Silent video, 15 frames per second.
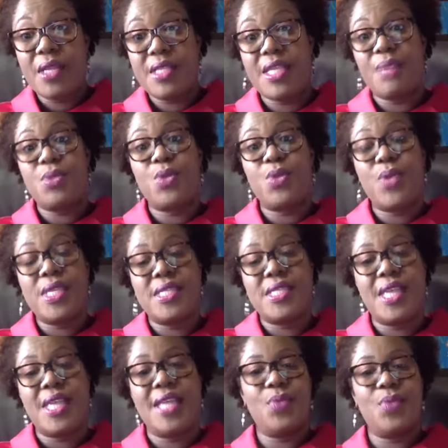I'm so
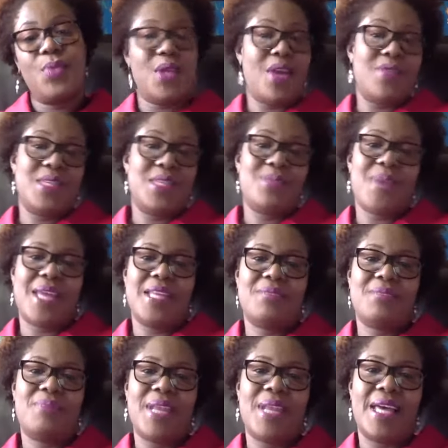excited. We now have
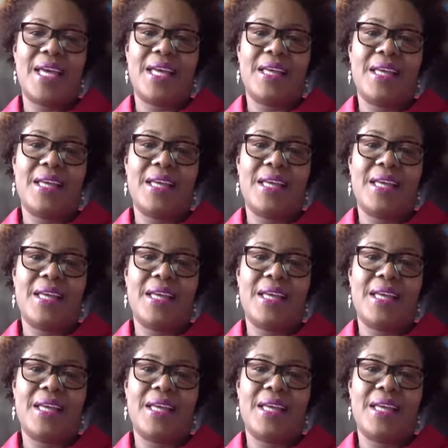the